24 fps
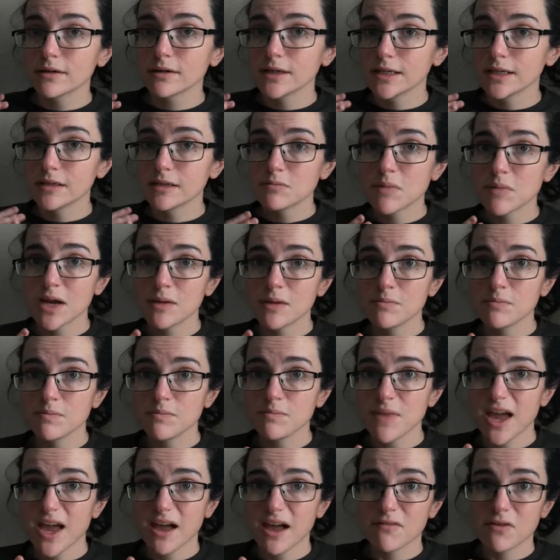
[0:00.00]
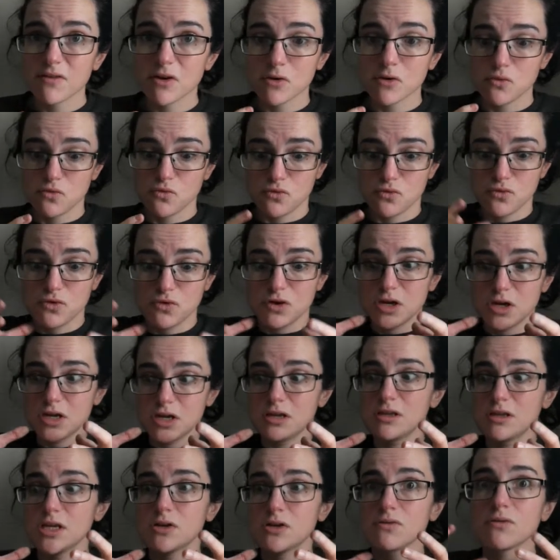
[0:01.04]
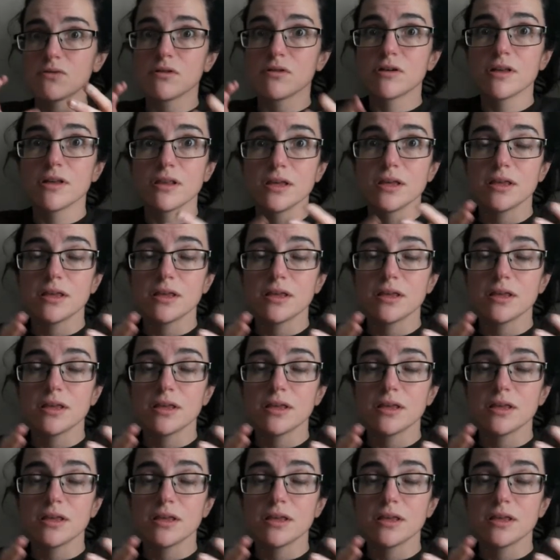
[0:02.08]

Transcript: It might have a really